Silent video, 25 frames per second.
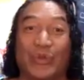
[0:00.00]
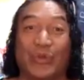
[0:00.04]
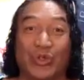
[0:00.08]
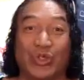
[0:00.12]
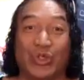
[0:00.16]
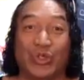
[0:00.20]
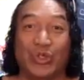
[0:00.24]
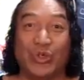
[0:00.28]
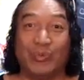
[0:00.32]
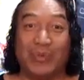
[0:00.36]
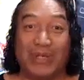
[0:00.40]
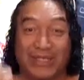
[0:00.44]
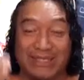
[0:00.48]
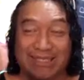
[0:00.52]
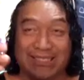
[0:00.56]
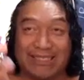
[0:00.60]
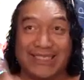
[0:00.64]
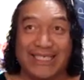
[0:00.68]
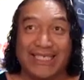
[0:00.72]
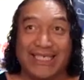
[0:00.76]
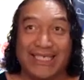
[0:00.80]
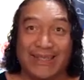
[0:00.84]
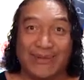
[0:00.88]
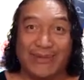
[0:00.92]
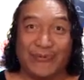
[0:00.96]
you must
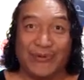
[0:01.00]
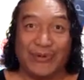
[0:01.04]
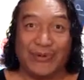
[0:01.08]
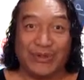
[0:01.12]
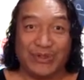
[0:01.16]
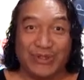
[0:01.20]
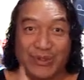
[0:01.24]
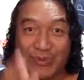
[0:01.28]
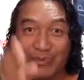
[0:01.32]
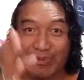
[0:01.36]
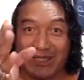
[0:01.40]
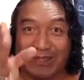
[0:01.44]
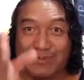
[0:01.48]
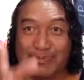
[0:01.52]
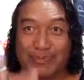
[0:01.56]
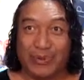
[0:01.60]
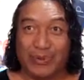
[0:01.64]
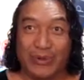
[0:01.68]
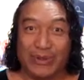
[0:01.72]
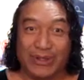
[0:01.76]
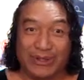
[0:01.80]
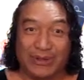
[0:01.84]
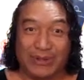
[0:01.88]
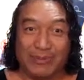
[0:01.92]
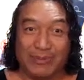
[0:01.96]
see it first. You must
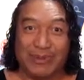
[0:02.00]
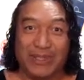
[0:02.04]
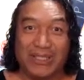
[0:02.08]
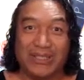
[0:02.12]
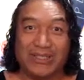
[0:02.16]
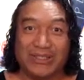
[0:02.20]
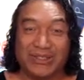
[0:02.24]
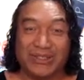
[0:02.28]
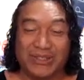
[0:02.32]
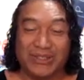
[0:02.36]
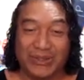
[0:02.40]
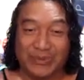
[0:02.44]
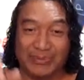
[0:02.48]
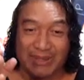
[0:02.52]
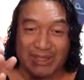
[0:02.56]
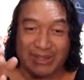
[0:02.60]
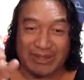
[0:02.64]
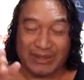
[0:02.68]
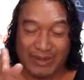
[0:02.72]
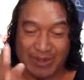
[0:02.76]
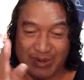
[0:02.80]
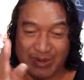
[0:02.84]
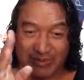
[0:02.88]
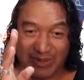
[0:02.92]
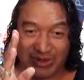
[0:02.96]
pull it to pieces. You
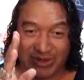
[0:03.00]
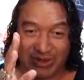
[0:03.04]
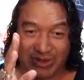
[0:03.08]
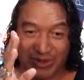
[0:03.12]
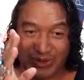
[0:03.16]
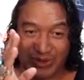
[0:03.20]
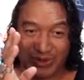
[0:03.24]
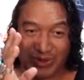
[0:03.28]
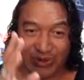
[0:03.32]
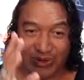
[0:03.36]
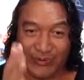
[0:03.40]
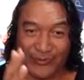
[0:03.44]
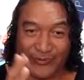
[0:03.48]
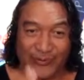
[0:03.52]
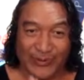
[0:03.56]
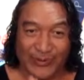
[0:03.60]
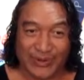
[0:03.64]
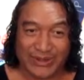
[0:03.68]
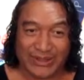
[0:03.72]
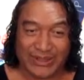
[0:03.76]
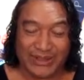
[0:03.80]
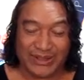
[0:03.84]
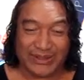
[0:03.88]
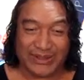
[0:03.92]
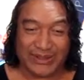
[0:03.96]
must go to your
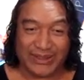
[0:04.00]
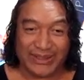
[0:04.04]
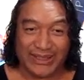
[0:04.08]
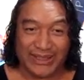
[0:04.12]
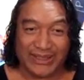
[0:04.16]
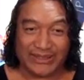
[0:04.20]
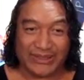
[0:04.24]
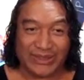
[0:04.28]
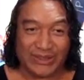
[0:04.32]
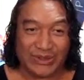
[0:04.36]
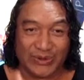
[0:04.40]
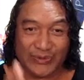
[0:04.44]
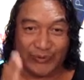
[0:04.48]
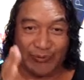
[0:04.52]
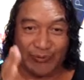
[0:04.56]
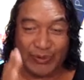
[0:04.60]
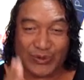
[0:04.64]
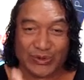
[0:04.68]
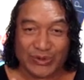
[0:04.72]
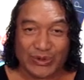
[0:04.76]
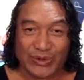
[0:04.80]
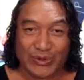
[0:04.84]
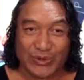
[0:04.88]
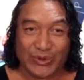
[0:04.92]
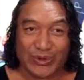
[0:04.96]
first inclination, your
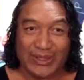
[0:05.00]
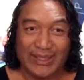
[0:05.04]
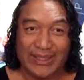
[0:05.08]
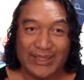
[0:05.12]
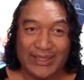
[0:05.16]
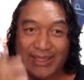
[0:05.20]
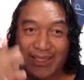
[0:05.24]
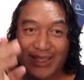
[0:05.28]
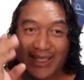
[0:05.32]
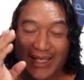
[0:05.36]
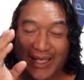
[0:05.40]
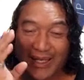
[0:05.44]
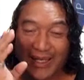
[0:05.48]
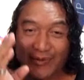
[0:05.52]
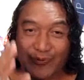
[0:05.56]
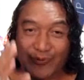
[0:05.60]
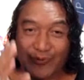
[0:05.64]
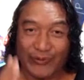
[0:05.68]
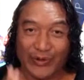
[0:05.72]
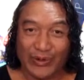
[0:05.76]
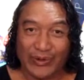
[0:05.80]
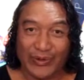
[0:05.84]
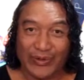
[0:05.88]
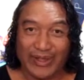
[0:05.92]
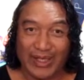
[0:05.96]
first thought, and
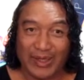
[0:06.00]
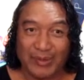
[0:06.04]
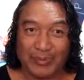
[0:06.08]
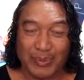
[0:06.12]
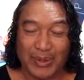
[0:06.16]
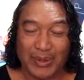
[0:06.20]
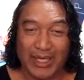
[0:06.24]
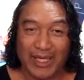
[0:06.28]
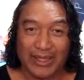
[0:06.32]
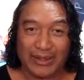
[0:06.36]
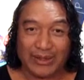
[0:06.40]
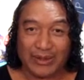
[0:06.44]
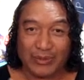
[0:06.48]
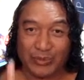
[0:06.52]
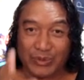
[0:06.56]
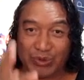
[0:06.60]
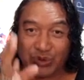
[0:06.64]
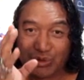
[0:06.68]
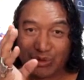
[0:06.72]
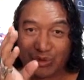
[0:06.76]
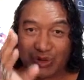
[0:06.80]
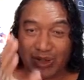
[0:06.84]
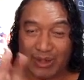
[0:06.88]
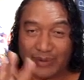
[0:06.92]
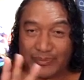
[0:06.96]
follow that path. And when
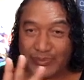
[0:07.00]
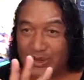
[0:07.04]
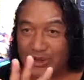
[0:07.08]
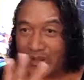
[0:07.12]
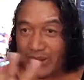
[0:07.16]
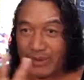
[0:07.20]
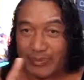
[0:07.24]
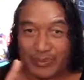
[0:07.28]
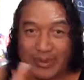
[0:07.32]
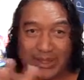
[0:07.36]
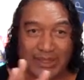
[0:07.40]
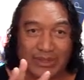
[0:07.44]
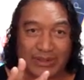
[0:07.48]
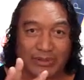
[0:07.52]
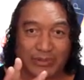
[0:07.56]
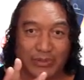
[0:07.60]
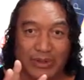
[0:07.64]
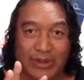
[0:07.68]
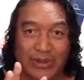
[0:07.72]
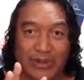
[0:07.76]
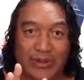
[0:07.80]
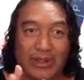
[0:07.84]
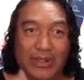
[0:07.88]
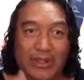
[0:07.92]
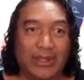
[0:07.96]
you come to the place
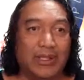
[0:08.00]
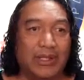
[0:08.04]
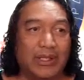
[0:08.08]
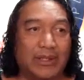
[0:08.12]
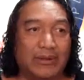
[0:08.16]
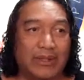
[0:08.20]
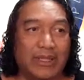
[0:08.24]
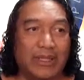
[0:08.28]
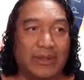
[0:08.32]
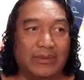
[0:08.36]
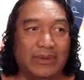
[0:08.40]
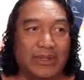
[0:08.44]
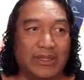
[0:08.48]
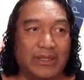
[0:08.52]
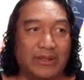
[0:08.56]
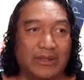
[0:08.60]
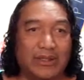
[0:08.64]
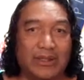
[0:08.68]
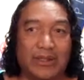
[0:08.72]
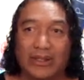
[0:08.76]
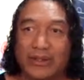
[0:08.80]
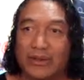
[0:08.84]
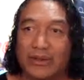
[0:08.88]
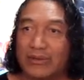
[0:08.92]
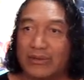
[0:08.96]
where, wait a minute,
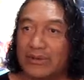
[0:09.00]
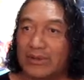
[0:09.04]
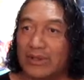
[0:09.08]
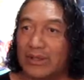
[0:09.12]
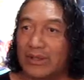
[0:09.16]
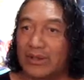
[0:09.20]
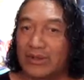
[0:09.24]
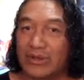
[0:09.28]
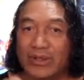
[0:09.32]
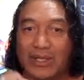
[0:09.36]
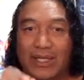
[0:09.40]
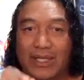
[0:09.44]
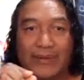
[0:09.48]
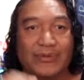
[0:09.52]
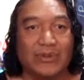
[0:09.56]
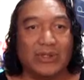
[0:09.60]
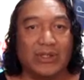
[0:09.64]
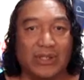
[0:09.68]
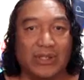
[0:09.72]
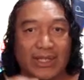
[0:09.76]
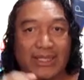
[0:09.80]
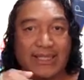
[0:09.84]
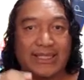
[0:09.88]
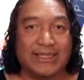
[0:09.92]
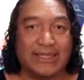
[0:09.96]
you have to
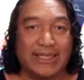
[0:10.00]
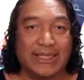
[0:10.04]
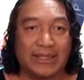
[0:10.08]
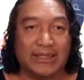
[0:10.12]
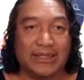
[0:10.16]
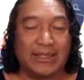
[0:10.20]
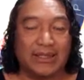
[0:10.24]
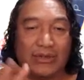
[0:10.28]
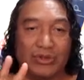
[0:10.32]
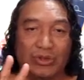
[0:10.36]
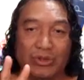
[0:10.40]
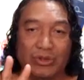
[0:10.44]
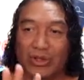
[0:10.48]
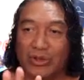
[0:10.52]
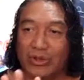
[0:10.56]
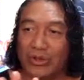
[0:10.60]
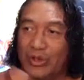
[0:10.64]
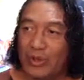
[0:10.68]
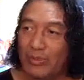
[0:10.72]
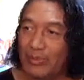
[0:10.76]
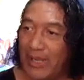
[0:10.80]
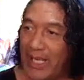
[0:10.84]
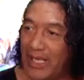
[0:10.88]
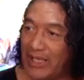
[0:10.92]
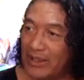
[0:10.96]
dissect it. You're going to
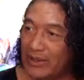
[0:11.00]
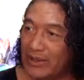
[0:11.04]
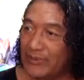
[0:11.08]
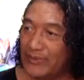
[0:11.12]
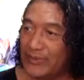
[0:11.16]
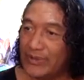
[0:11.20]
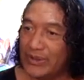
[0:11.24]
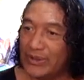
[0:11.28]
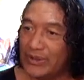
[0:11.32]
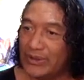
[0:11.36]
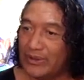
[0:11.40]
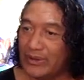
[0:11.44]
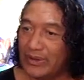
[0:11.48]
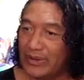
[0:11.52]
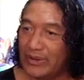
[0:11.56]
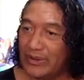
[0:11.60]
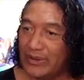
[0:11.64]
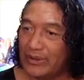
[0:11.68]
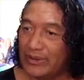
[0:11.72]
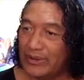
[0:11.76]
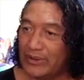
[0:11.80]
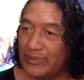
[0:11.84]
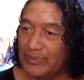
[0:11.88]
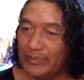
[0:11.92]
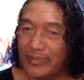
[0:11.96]
go back over to your other
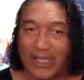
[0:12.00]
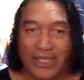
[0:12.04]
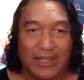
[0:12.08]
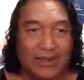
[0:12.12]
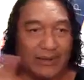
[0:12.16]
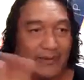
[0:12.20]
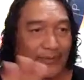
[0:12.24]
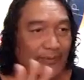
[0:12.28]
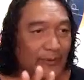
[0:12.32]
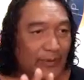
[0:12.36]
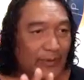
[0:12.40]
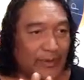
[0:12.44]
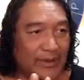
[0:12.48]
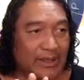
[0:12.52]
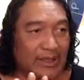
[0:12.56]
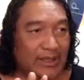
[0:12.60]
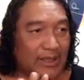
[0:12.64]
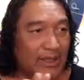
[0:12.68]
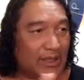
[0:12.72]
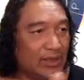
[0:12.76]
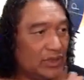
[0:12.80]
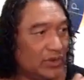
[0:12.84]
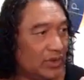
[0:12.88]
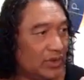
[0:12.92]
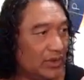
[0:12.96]
thought, back and forth
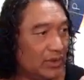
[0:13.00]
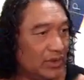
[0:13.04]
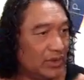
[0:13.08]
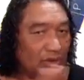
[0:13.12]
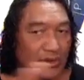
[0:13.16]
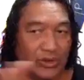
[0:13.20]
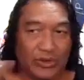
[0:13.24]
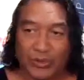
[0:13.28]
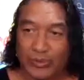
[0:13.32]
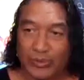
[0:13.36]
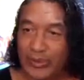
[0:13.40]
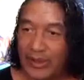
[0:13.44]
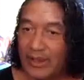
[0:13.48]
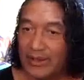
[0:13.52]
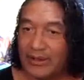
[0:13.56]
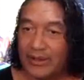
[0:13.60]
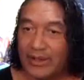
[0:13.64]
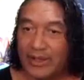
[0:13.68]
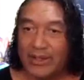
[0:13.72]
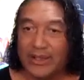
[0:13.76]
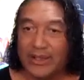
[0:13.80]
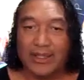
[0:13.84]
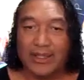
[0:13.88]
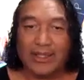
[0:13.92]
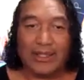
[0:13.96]
again. You're going to look around,
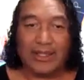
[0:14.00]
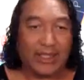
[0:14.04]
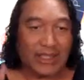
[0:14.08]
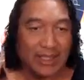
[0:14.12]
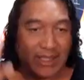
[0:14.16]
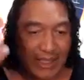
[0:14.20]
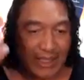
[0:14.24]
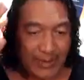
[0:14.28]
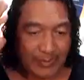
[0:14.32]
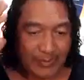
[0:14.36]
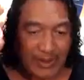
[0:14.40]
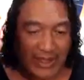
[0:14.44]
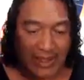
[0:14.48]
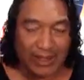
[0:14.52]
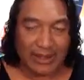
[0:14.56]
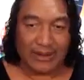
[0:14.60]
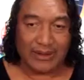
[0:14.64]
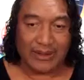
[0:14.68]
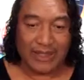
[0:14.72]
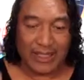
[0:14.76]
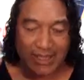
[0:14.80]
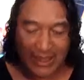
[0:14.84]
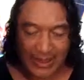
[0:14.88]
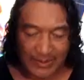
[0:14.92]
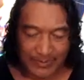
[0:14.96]
keep
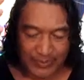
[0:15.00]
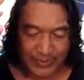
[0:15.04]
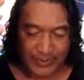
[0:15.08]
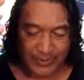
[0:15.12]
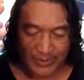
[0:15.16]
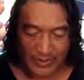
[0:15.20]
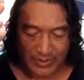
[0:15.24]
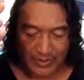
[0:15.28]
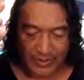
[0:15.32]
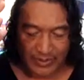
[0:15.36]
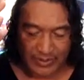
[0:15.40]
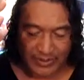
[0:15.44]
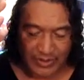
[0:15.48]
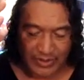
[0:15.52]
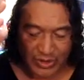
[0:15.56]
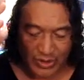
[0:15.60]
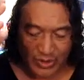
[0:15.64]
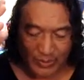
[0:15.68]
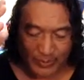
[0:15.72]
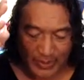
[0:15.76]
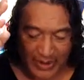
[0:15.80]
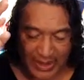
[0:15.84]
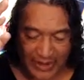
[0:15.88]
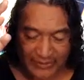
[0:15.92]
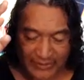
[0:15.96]
to your
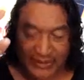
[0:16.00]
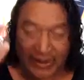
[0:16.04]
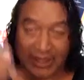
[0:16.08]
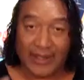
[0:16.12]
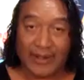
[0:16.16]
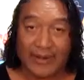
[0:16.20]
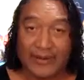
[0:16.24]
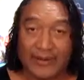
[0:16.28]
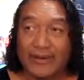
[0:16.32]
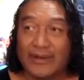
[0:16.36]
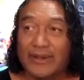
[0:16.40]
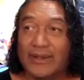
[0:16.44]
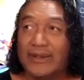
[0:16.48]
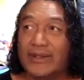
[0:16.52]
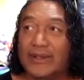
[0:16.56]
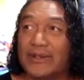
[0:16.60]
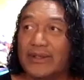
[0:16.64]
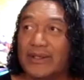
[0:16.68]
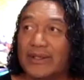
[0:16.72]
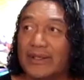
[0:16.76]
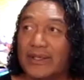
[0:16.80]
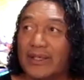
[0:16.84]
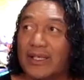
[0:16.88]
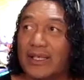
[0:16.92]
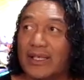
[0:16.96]
path. Now,
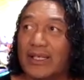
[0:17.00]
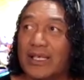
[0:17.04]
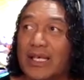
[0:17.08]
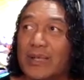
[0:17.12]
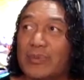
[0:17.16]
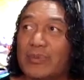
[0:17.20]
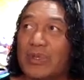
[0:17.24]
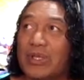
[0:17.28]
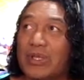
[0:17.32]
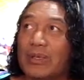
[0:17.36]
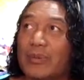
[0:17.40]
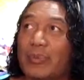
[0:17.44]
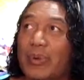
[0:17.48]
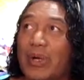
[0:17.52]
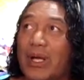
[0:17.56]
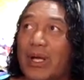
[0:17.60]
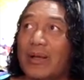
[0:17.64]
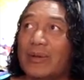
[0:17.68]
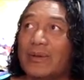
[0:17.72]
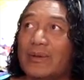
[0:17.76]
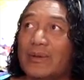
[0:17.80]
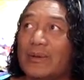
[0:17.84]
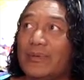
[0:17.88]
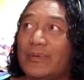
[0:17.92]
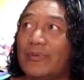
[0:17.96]
keep to the
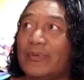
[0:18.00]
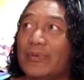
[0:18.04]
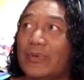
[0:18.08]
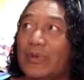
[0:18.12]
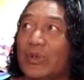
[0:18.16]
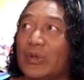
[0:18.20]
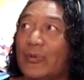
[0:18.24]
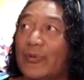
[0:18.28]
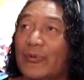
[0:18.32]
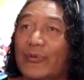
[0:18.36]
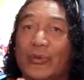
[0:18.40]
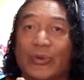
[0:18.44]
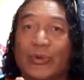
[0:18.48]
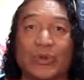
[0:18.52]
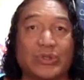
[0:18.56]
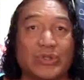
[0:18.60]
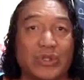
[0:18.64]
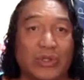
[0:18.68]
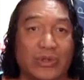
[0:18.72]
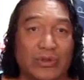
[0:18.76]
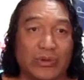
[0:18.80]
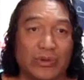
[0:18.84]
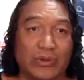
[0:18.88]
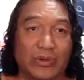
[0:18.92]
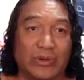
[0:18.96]
path of your
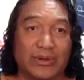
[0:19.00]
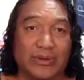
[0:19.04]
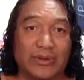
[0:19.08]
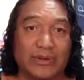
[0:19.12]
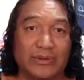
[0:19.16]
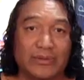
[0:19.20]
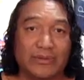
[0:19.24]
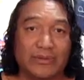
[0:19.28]
first thought.